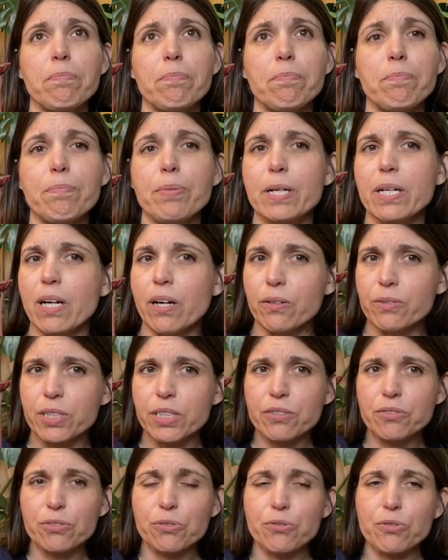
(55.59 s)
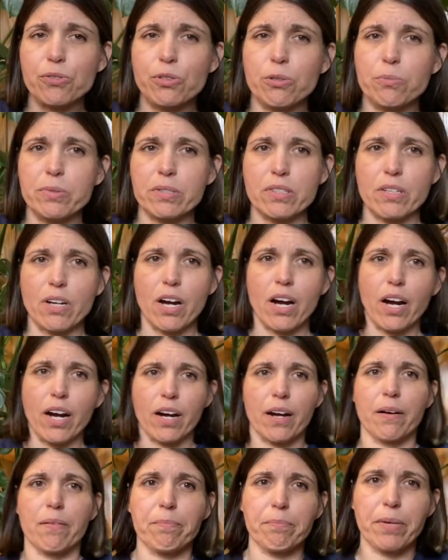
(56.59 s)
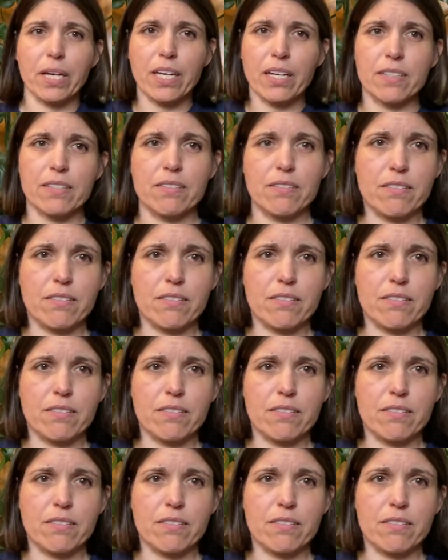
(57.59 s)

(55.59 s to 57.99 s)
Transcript: Begonias are so bizarre because